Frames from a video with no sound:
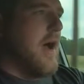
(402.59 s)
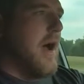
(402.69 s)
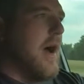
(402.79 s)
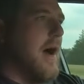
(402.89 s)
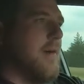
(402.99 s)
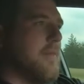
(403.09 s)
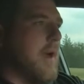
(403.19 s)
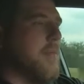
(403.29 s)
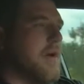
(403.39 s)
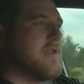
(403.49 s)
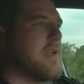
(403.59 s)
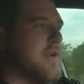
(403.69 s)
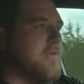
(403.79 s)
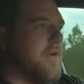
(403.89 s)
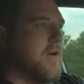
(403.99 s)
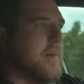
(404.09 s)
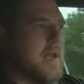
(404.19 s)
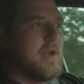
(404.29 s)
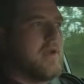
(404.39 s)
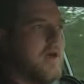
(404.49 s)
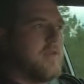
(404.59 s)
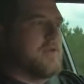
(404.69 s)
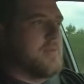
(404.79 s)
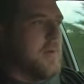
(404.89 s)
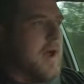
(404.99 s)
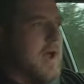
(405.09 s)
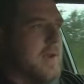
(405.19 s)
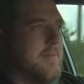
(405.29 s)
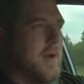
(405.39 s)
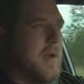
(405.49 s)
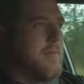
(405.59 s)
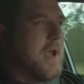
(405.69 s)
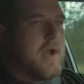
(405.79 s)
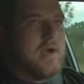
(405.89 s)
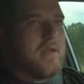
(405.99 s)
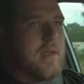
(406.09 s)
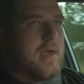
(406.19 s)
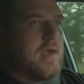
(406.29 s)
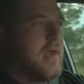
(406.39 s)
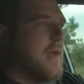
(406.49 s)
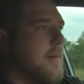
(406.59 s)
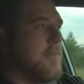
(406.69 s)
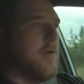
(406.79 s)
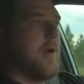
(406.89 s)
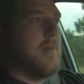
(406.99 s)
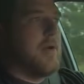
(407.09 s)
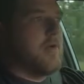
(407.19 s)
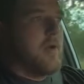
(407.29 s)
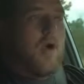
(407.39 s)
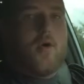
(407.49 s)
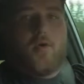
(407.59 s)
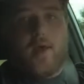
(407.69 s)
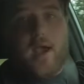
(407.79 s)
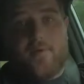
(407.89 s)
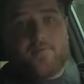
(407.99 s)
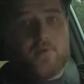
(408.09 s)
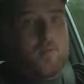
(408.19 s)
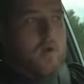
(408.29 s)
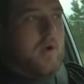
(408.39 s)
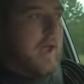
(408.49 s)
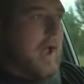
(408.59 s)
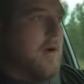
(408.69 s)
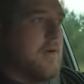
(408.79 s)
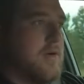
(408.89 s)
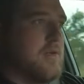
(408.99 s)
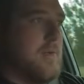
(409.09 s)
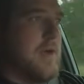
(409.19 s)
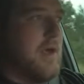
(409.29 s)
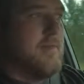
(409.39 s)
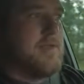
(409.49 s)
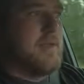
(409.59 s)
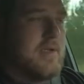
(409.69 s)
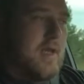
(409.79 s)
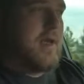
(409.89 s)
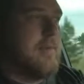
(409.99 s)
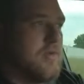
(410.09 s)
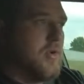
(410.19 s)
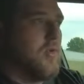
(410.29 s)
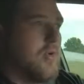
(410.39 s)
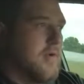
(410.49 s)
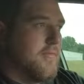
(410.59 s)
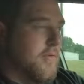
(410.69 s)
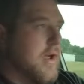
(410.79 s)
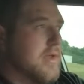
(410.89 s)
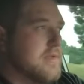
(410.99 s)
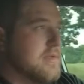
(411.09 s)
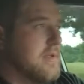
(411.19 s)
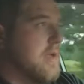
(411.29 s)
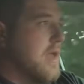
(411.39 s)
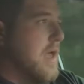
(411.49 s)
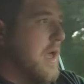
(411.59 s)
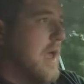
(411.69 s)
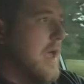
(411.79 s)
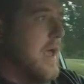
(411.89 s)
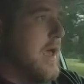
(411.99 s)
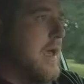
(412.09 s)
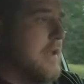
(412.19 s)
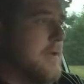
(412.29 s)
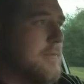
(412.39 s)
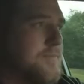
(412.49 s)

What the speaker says: I was going to film at another spot, but apparently Perimeter Road after work hours becomes the damn Tour de France, and